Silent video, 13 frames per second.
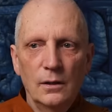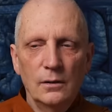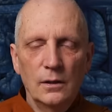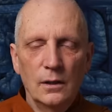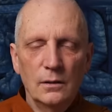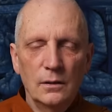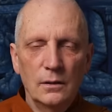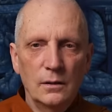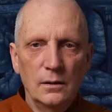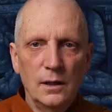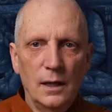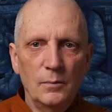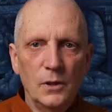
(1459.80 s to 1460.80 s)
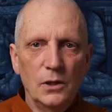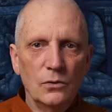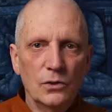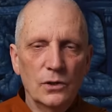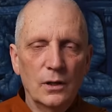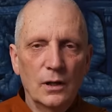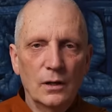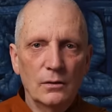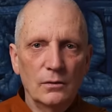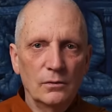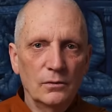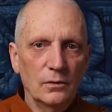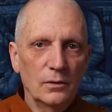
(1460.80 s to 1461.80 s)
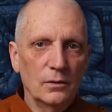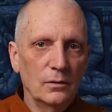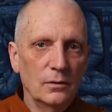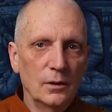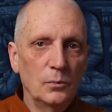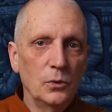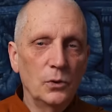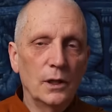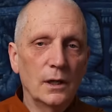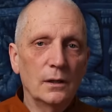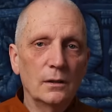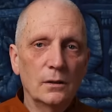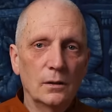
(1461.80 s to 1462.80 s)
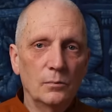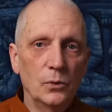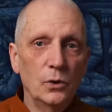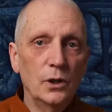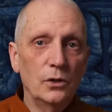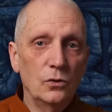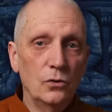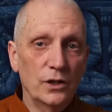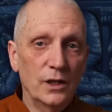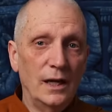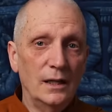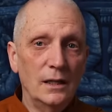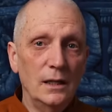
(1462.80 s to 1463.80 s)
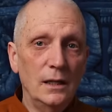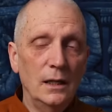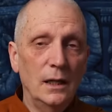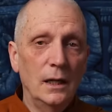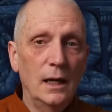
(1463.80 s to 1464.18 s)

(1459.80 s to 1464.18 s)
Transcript: D- Dhamma, Nus, uh, the Buddha, Buddha Nusati.